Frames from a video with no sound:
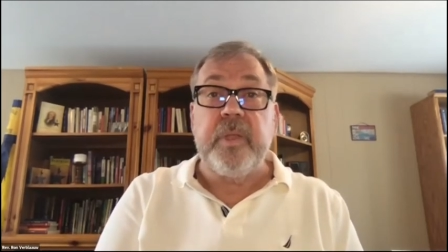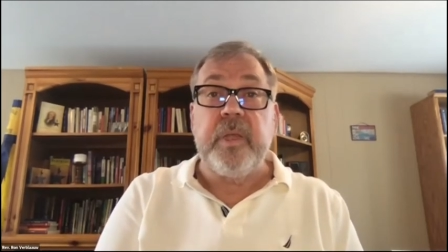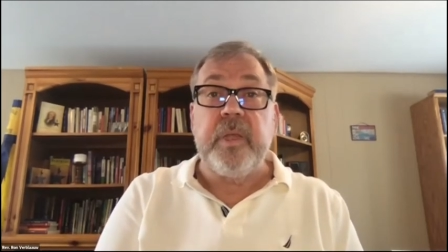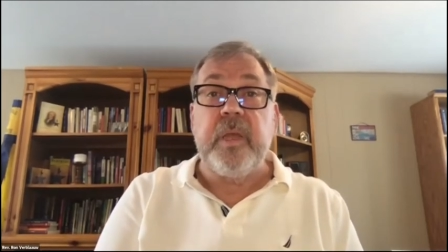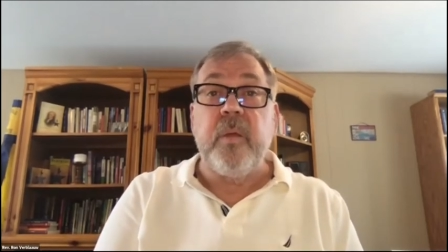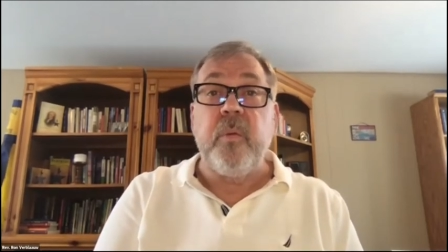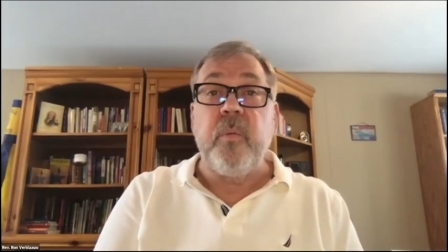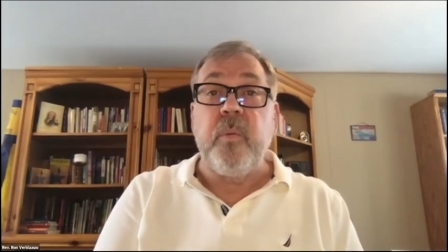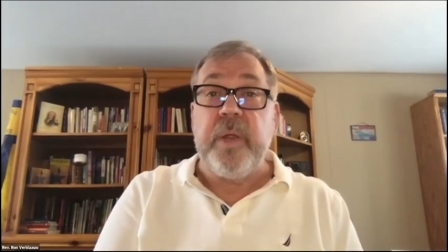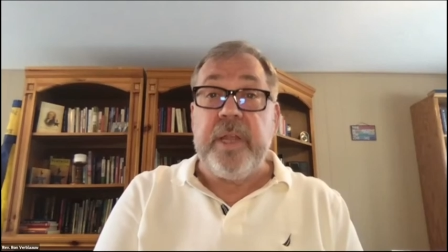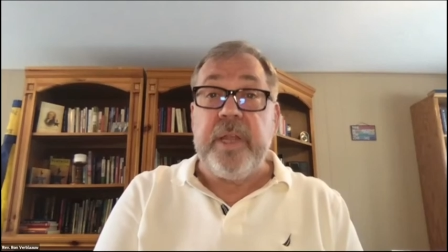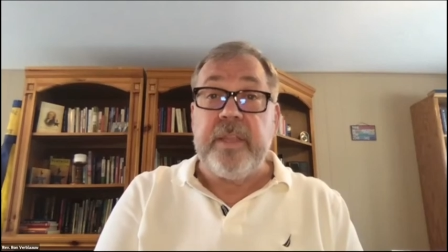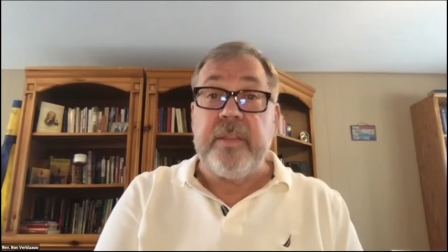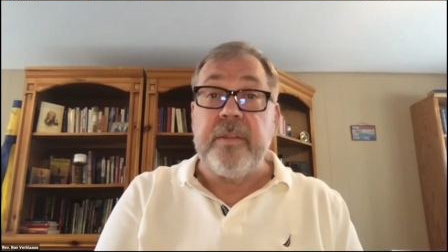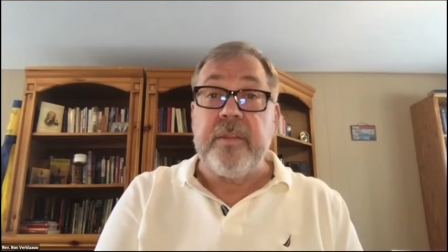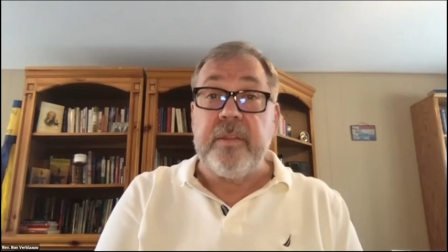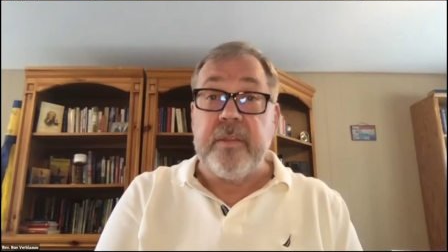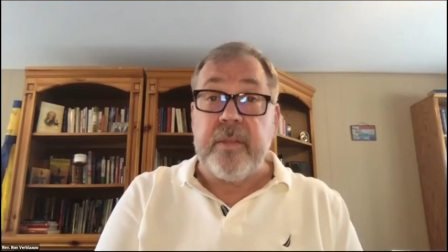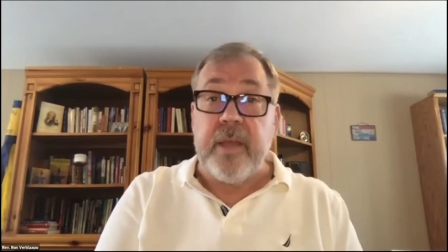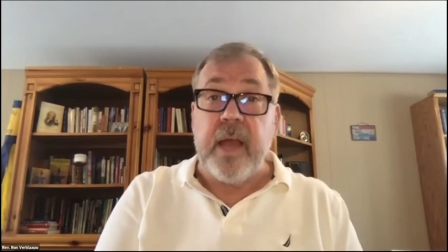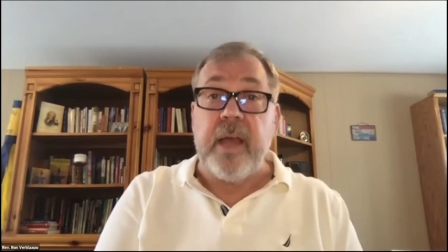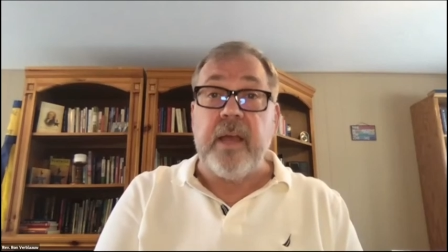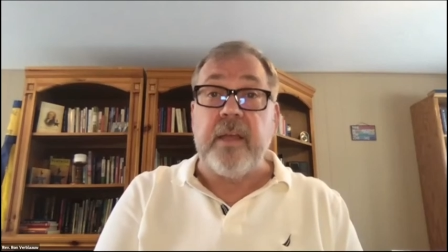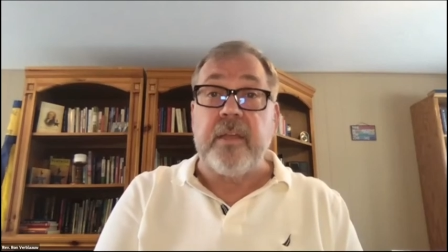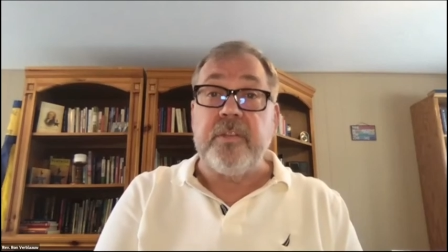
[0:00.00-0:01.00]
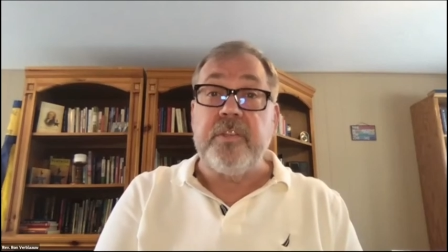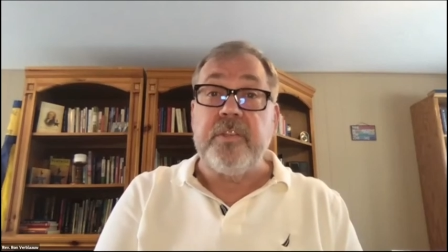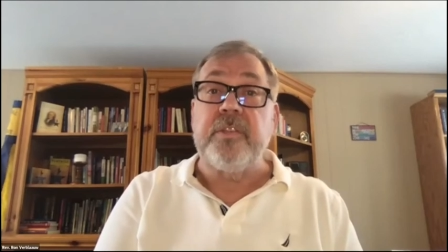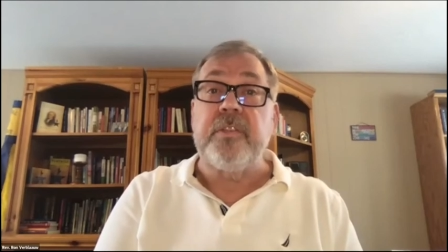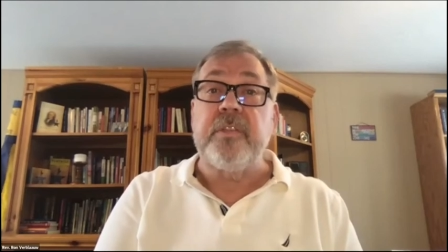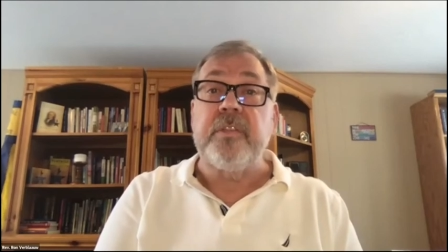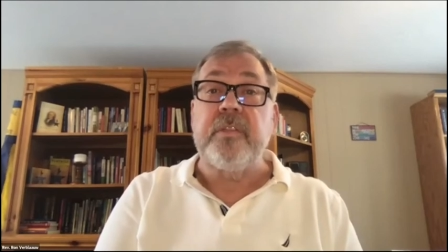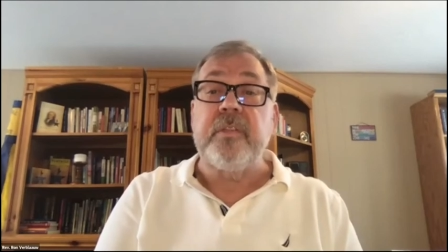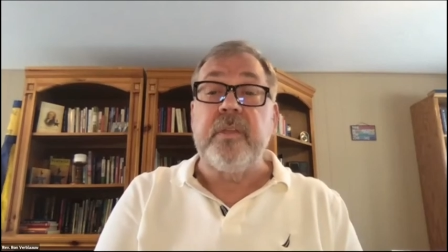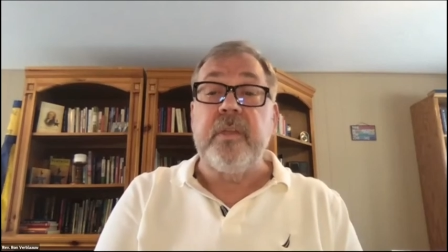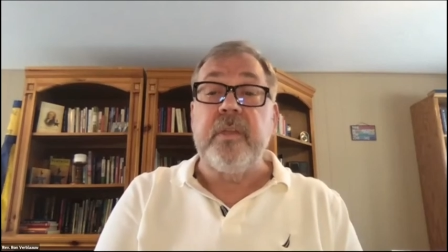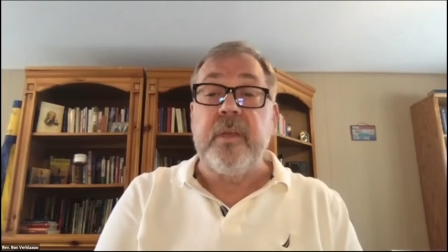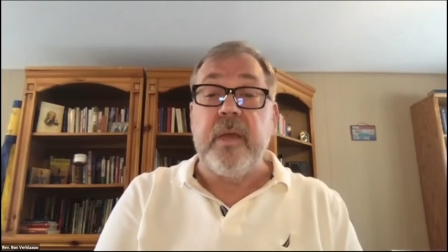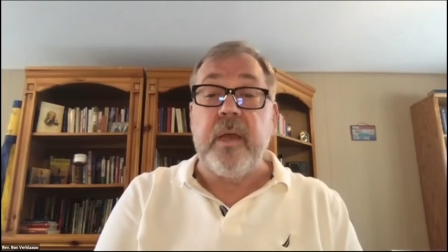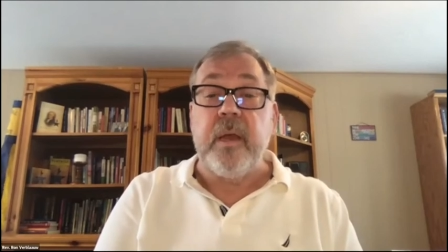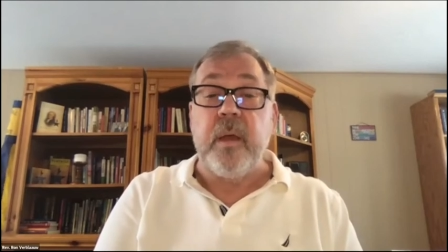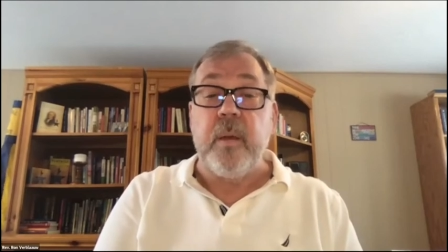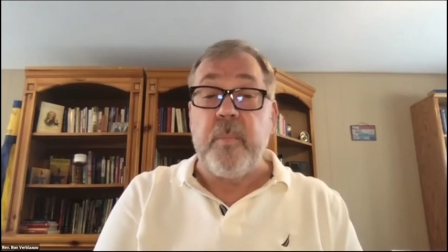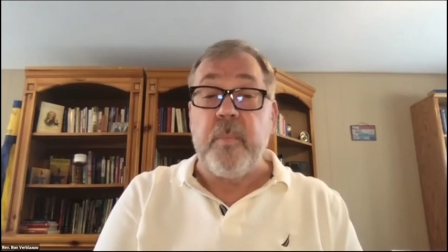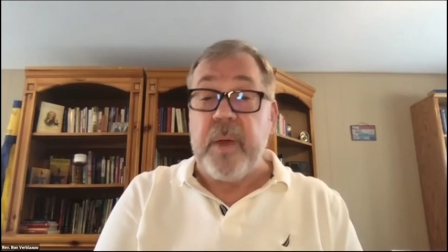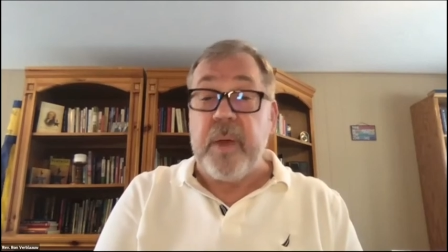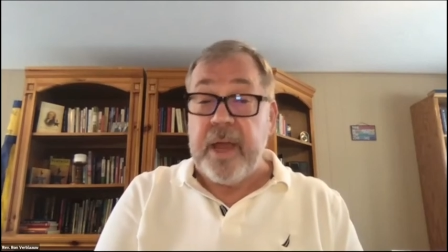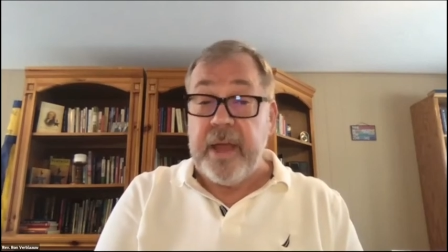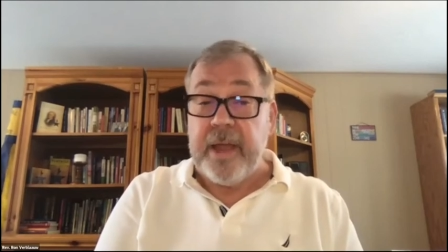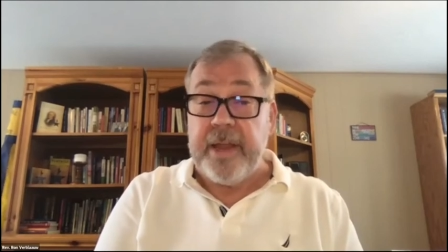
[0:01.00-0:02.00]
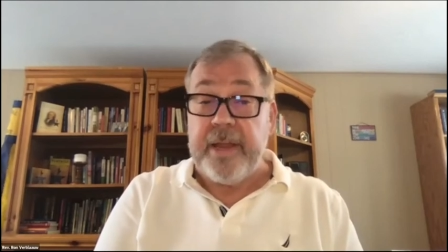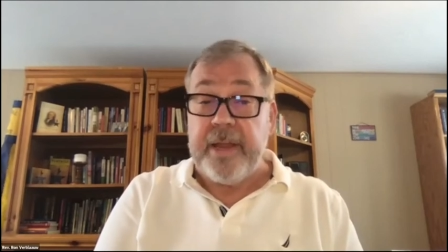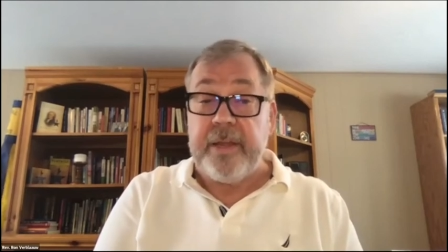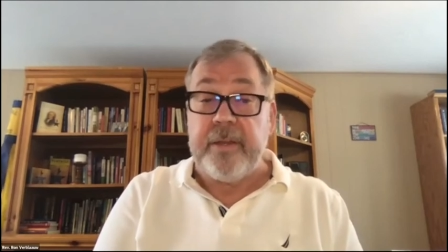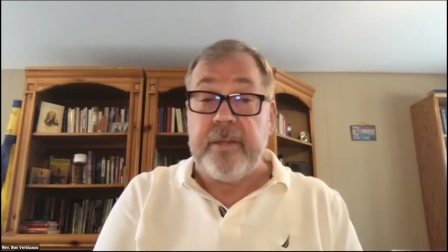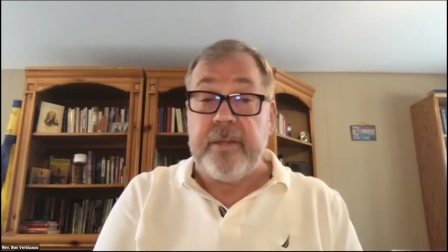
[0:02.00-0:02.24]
With us abide.